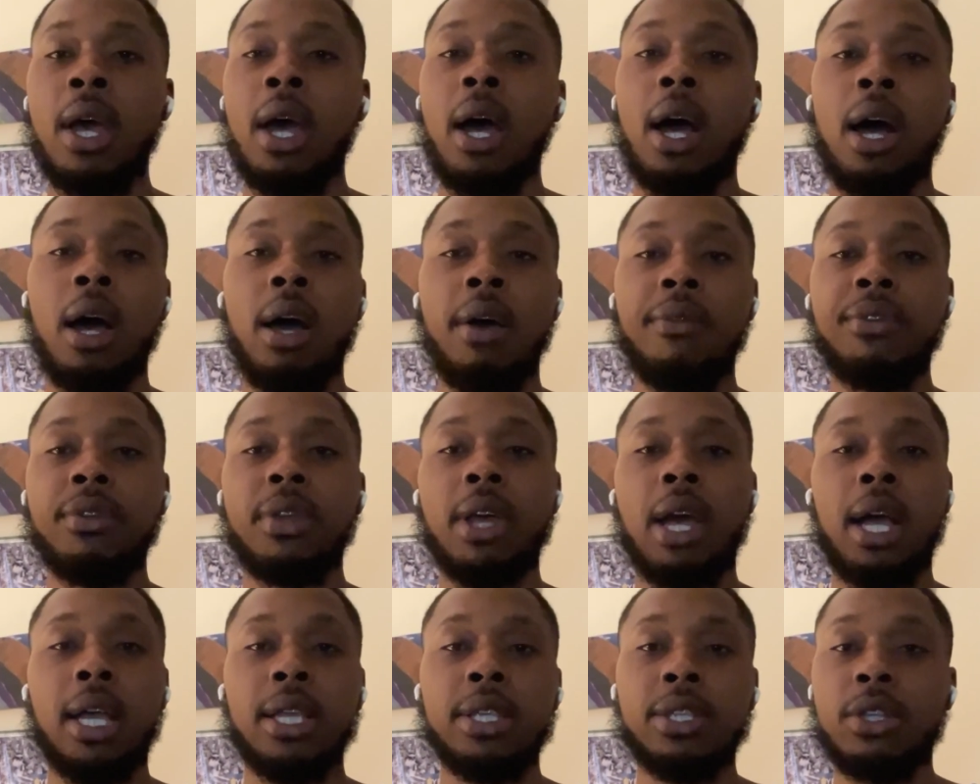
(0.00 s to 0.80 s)
If you
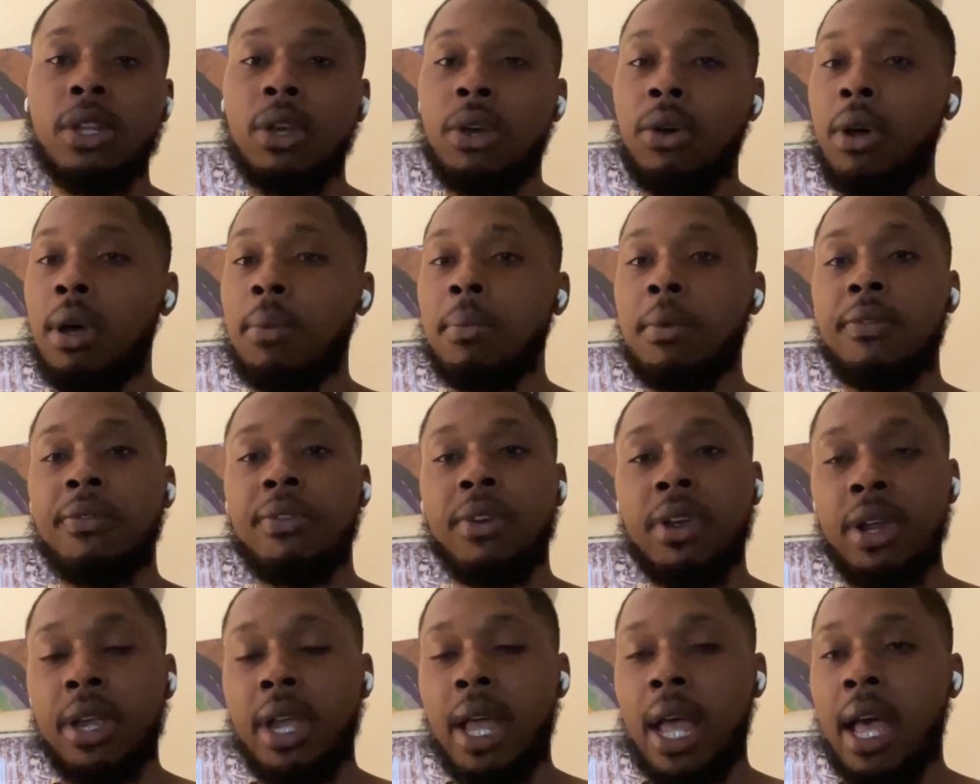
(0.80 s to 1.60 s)
guys know, I'm a
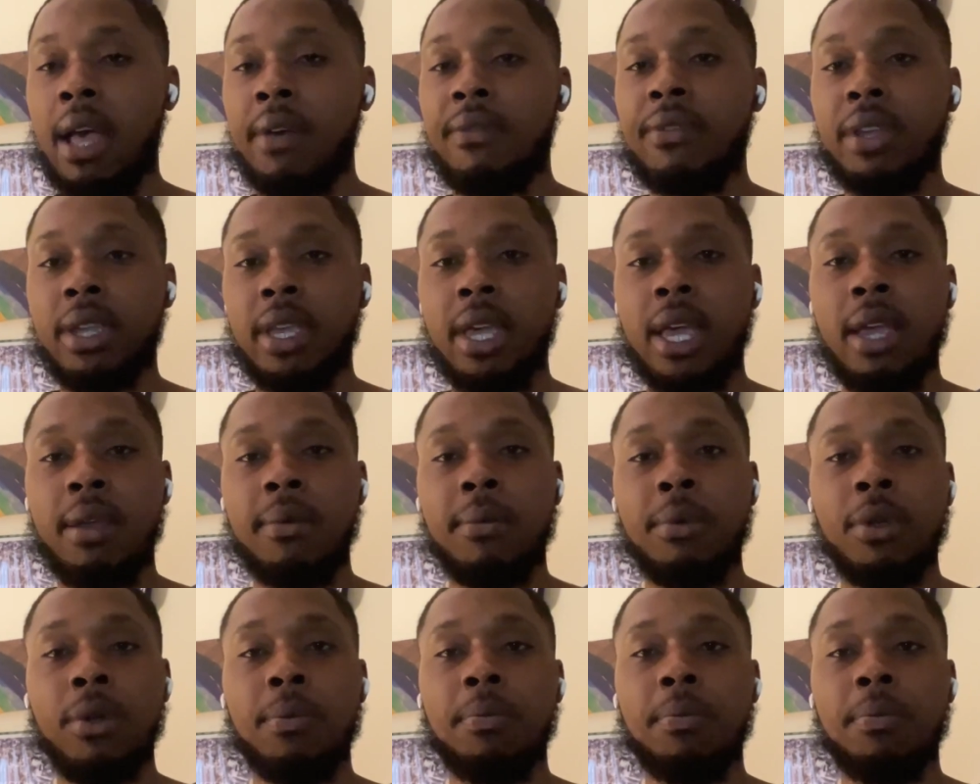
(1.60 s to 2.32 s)
very avid gamer.